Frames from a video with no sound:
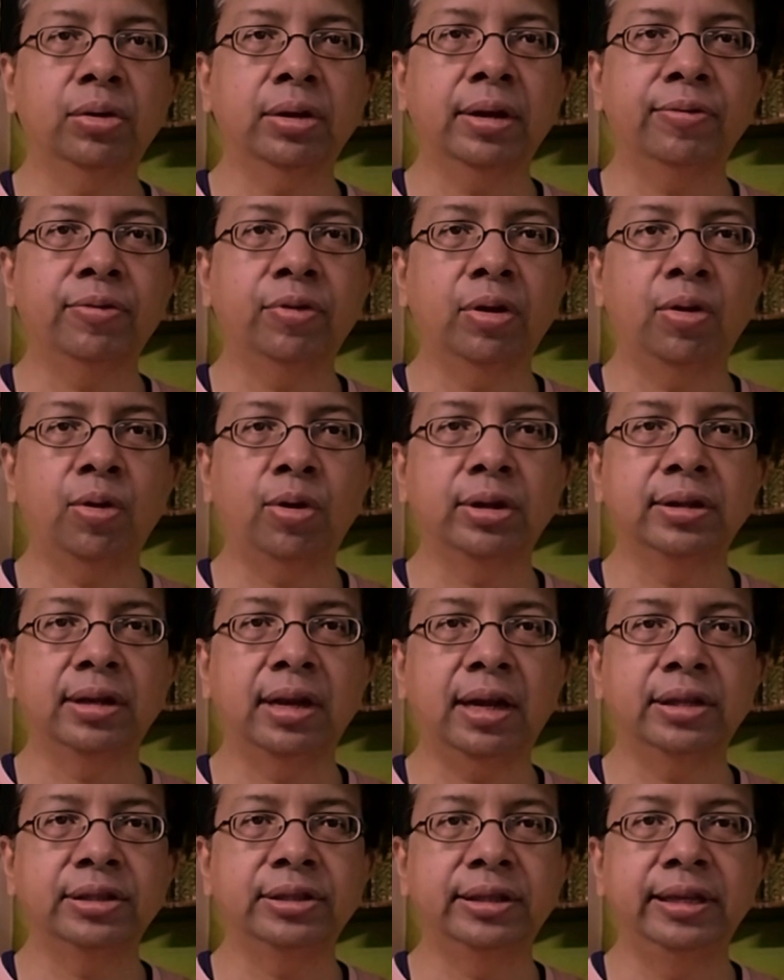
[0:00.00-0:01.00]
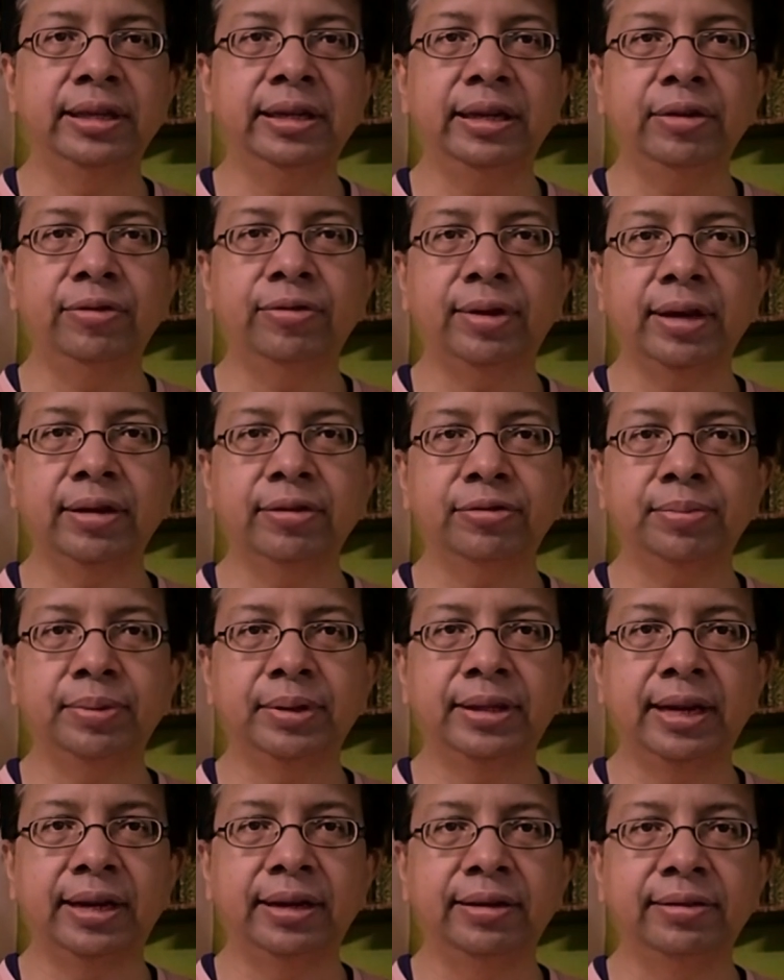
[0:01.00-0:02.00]
looking for larger degree 5s,
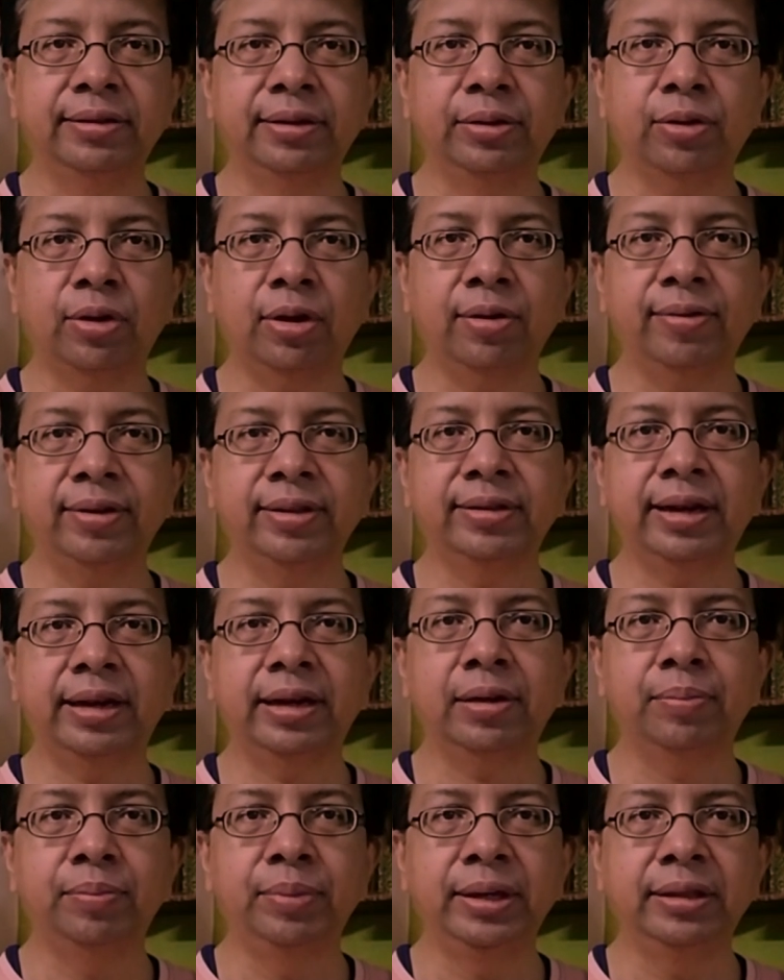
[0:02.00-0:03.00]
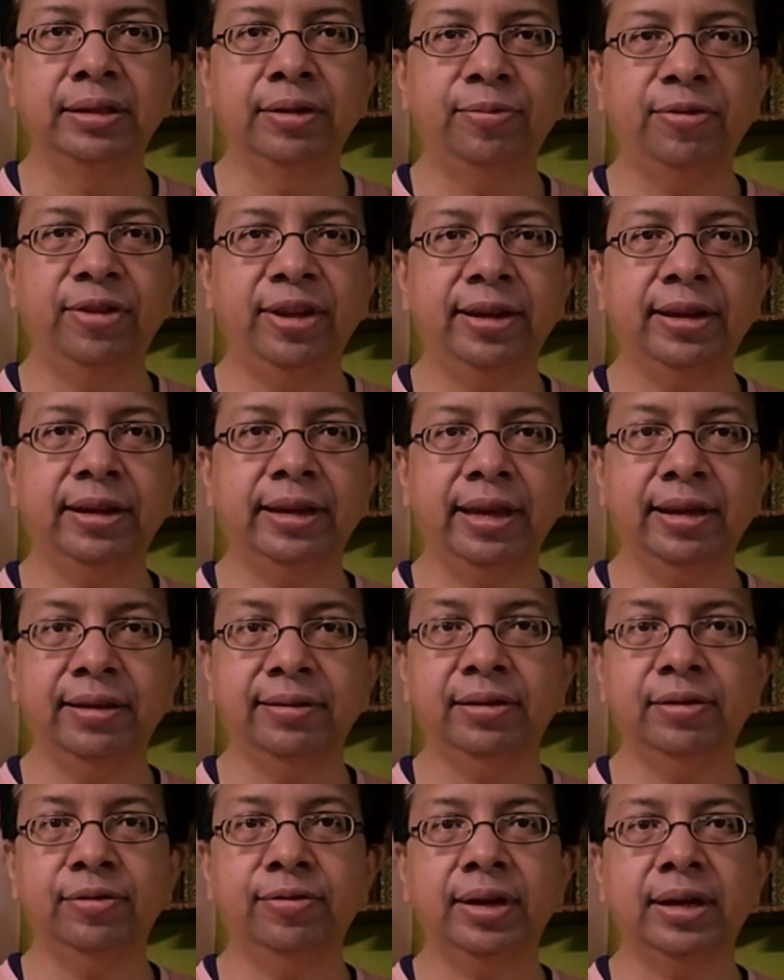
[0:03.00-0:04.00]
but that doesn't always end up being the
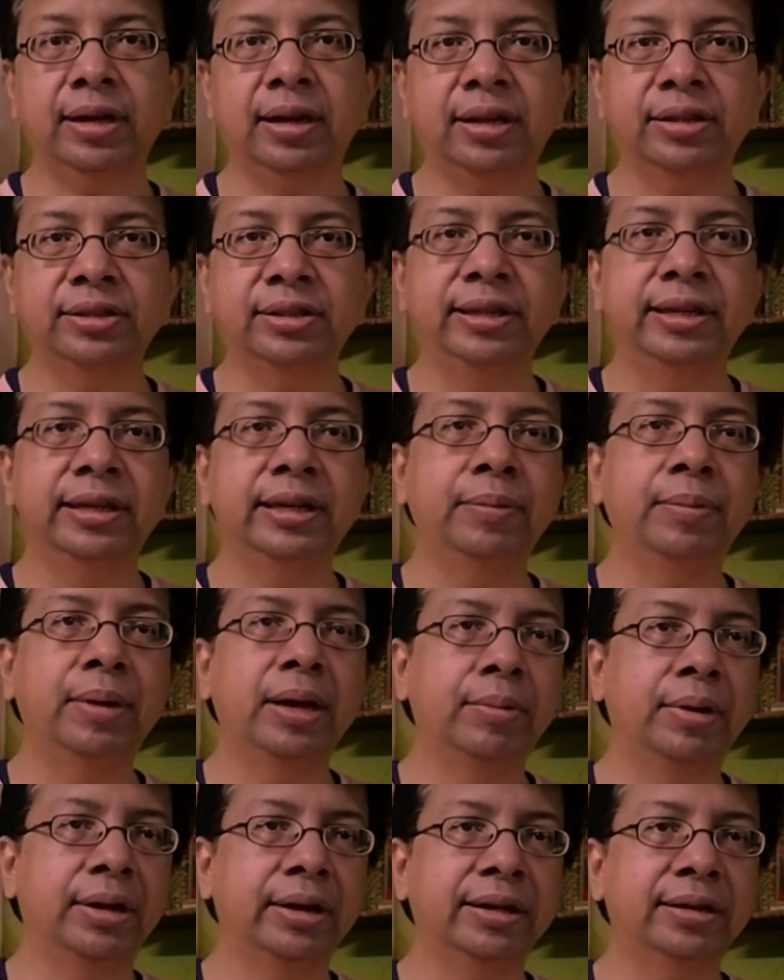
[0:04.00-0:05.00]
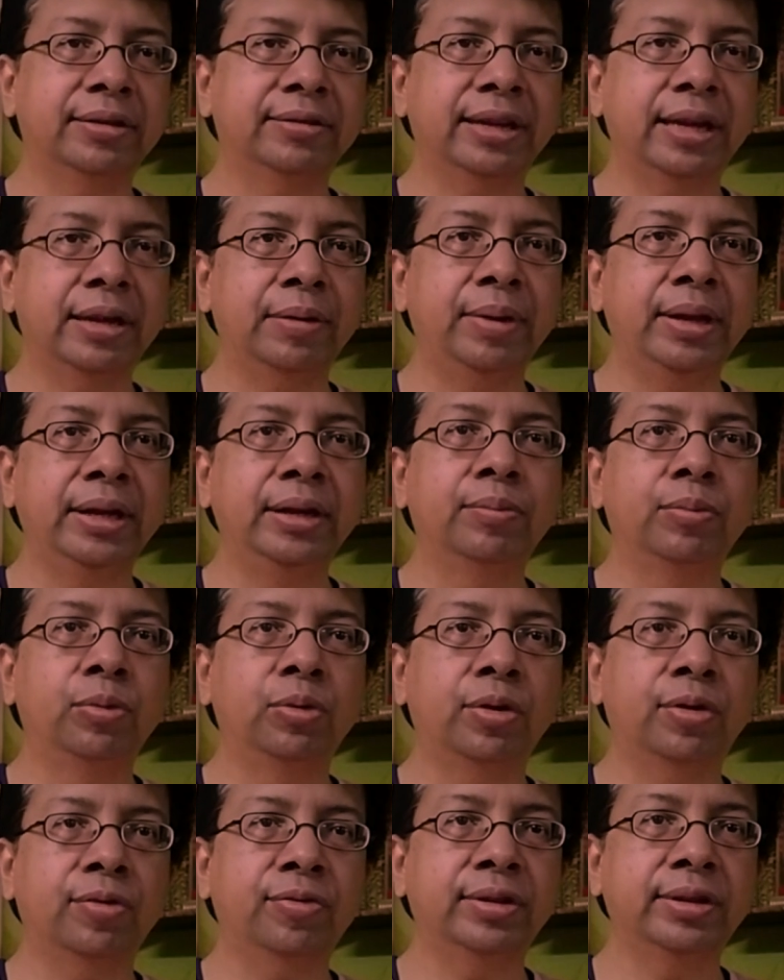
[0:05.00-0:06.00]
case. In fact, larger degree bear markets can
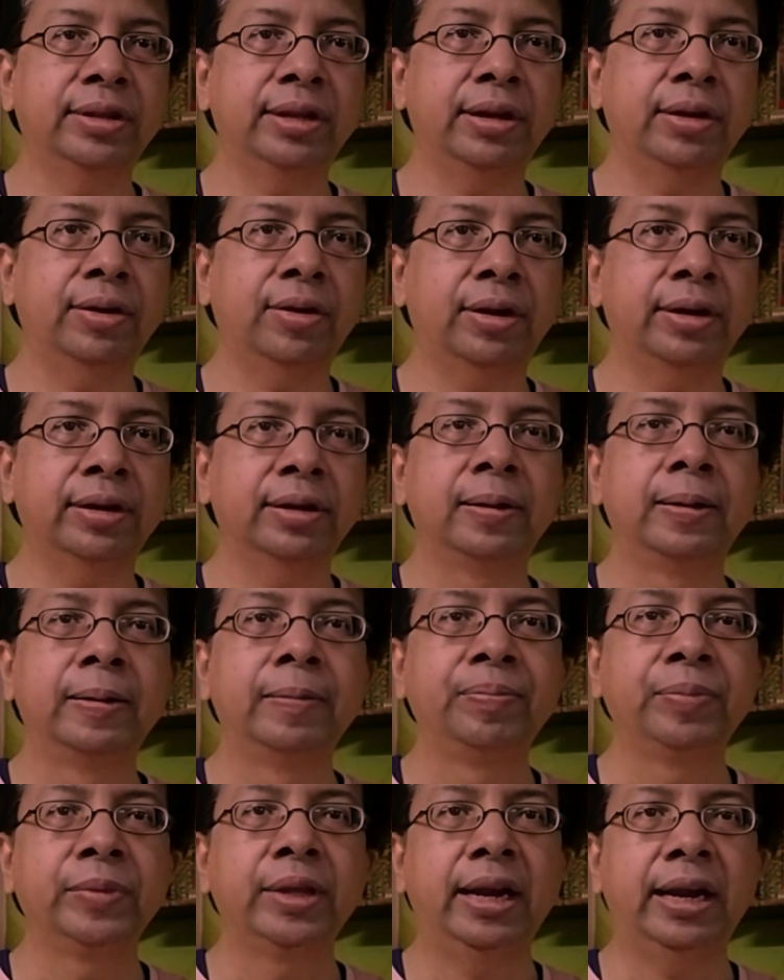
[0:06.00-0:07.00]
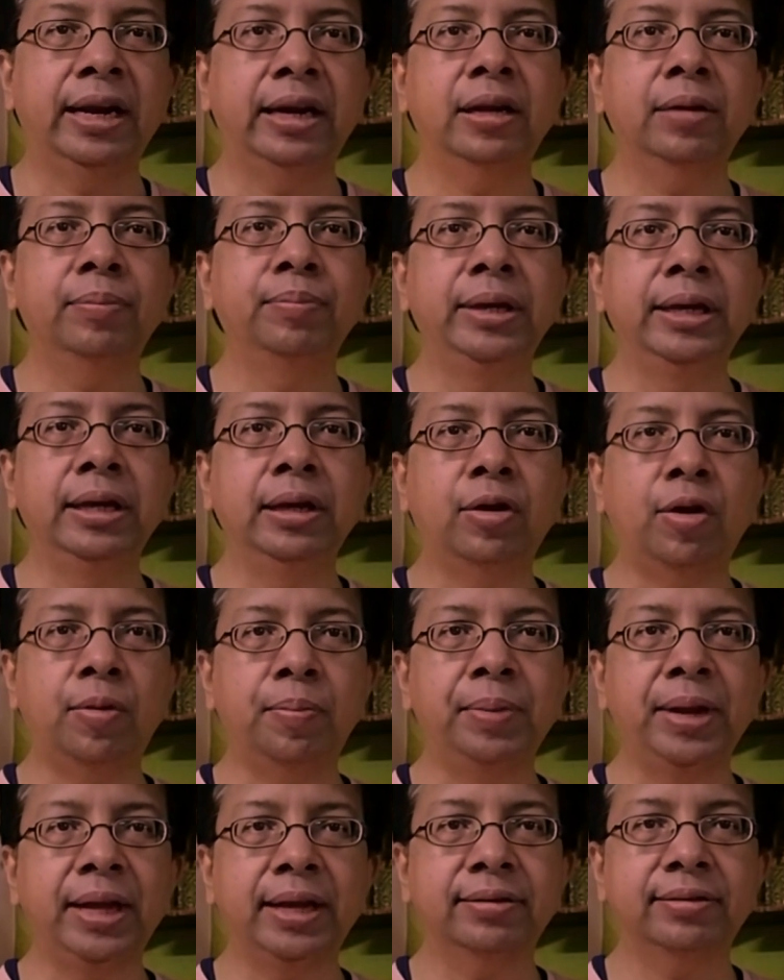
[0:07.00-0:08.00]
more often than not end up being
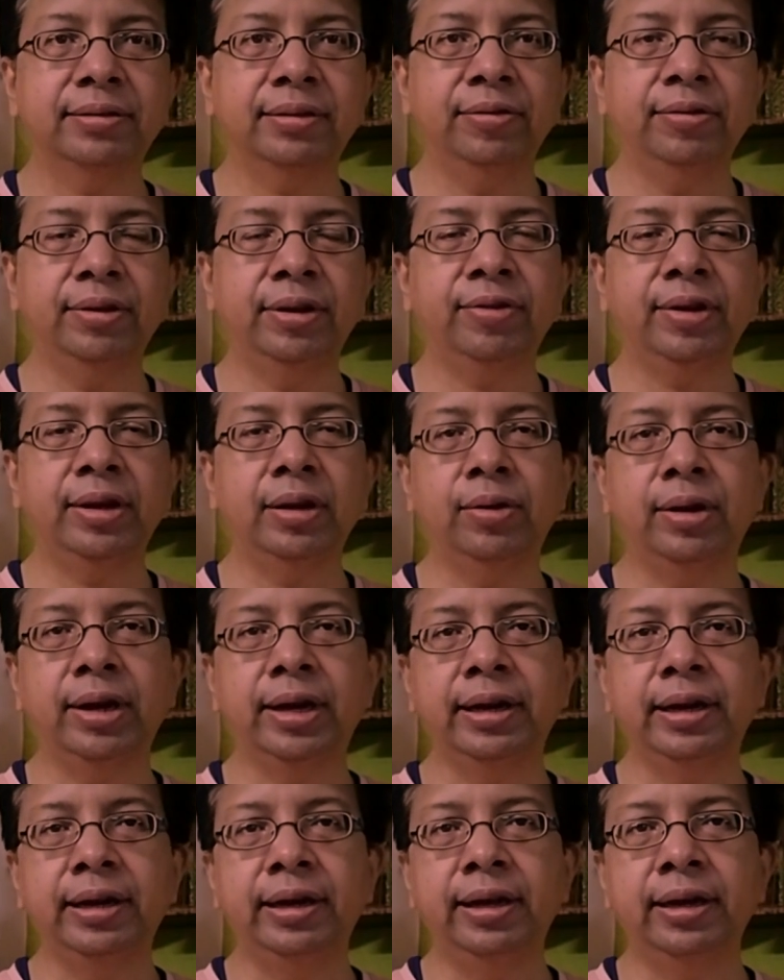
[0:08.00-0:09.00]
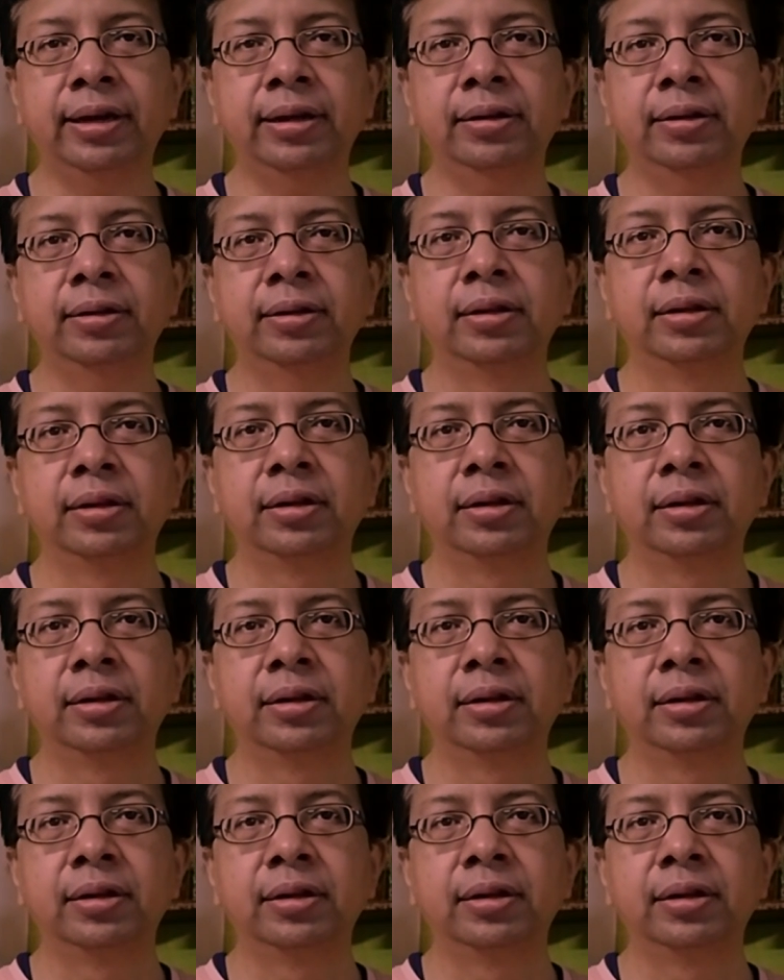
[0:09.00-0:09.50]
complex. Even if I look at India,